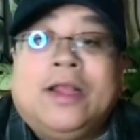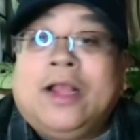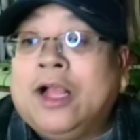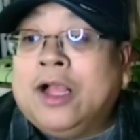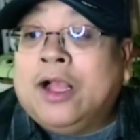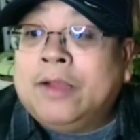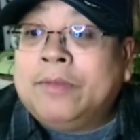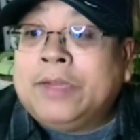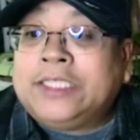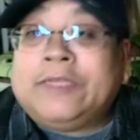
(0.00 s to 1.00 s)

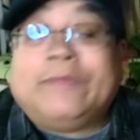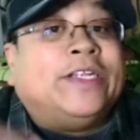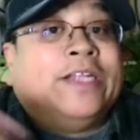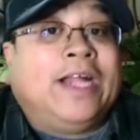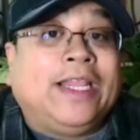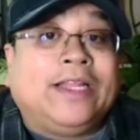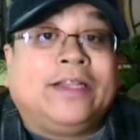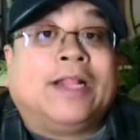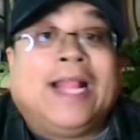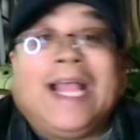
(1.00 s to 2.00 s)
Um, as of tonight,
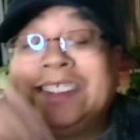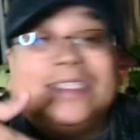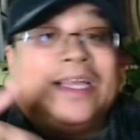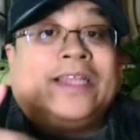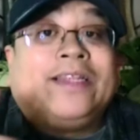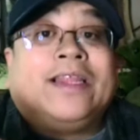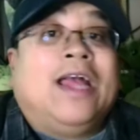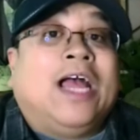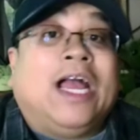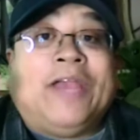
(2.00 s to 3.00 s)
last night,
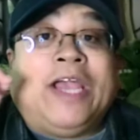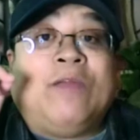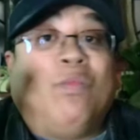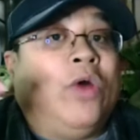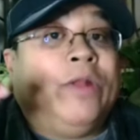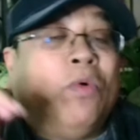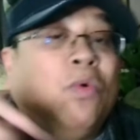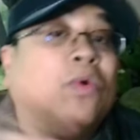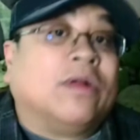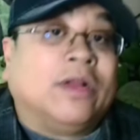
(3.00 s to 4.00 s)
I've had one
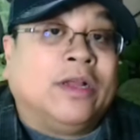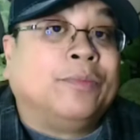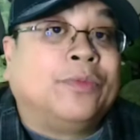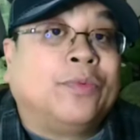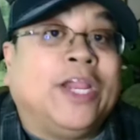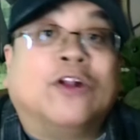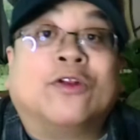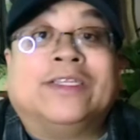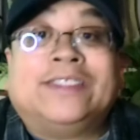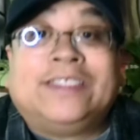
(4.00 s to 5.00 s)
more, um, three
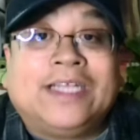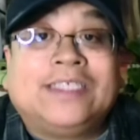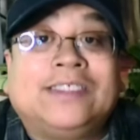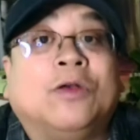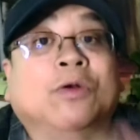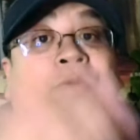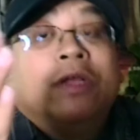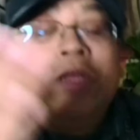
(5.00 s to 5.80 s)
hundred six, so